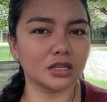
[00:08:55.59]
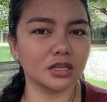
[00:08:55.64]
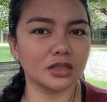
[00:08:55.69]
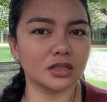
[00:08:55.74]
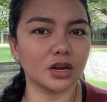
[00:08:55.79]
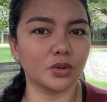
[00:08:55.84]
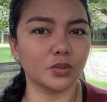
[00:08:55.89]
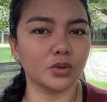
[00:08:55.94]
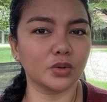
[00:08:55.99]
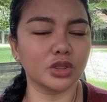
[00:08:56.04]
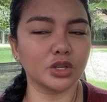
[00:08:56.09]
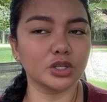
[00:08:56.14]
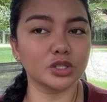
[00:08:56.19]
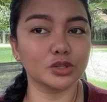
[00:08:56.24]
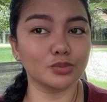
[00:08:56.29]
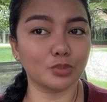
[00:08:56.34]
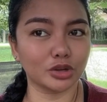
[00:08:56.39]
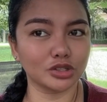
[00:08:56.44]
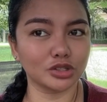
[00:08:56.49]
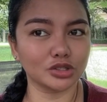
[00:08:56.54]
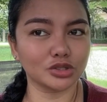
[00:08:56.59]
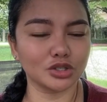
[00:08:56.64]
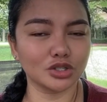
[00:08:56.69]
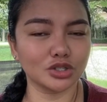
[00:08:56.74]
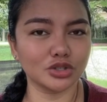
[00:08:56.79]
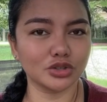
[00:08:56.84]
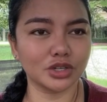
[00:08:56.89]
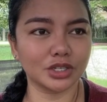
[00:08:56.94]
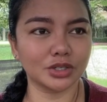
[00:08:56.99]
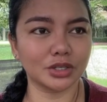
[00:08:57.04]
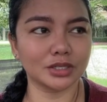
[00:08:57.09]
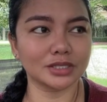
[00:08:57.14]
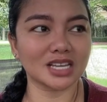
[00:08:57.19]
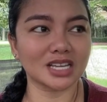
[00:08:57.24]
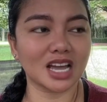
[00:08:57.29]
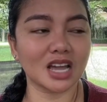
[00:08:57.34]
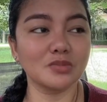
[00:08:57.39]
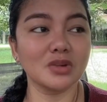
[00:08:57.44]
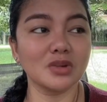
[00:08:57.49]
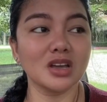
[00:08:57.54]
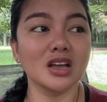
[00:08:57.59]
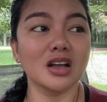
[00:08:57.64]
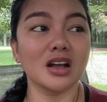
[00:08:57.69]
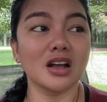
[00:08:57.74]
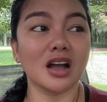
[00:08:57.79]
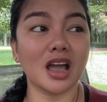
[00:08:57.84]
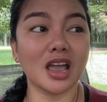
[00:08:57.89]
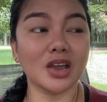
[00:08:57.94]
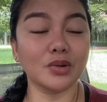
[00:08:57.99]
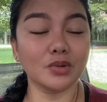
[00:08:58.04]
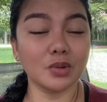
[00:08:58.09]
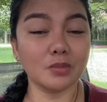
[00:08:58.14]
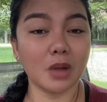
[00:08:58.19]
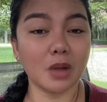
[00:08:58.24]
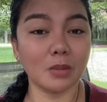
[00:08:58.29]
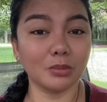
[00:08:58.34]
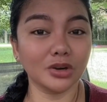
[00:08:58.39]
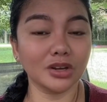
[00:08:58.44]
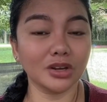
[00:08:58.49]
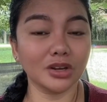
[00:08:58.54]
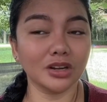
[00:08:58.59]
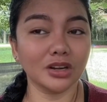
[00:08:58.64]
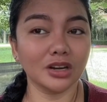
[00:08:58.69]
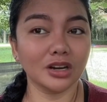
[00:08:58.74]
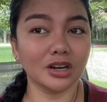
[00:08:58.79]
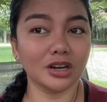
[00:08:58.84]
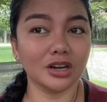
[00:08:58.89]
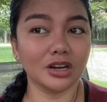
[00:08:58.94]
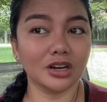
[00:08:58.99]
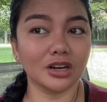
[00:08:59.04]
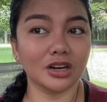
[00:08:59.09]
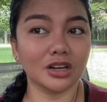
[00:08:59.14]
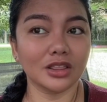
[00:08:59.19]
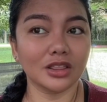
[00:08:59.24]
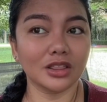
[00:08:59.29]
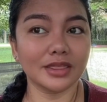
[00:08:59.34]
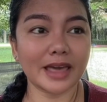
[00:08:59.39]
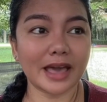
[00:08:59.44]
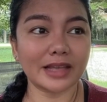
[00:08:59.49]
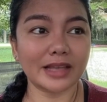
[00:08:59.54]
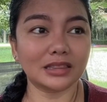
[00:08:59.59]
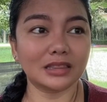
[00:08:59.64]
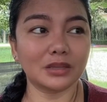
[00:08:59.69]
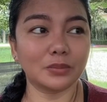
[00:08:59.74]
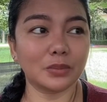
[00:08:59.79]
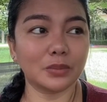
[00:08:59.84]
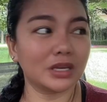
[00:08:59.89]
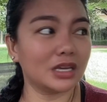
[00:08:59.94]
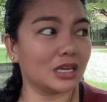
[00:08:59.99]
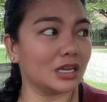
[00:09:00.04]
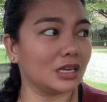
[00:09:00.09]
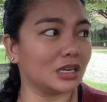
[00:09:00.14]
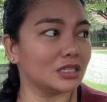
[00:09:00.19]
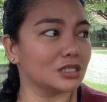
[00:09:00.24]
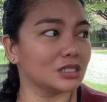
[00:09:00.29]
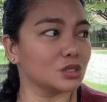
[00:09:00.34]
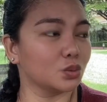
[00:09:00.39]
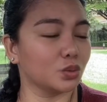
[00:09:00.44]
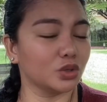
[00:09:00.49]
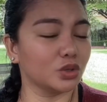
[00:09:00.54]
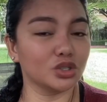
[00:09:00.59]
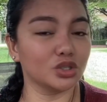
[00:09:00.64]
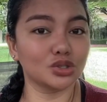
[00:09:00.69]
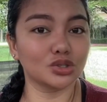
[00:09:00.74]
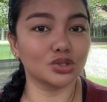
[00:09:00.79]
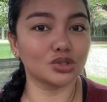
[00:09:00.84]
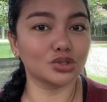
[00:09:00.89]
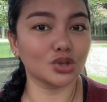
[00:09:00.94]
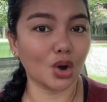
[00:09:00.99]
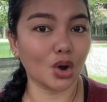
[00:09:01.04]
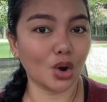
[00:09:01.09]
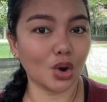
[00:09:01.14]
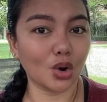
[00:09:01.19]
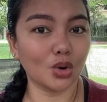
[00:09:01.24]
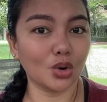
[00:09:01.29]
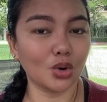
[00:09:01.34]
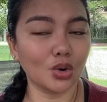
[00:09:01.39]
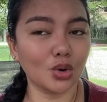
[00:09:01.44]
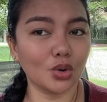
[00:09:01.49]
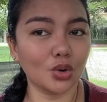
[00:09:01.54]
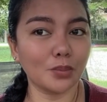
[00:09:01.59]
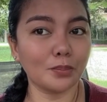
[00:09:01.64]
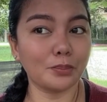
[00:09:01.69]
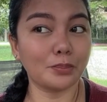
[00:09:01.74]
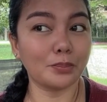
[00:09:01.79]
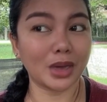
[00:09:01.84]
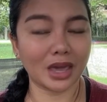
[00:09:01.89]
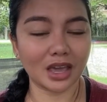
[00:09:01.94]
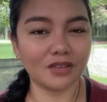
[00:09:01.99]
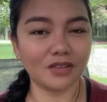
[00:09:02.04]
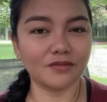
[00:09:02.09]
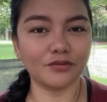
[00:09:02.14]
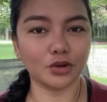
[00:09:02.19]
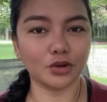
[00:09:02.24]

They were the sponsor during that time. I remember that the bikinis were so big for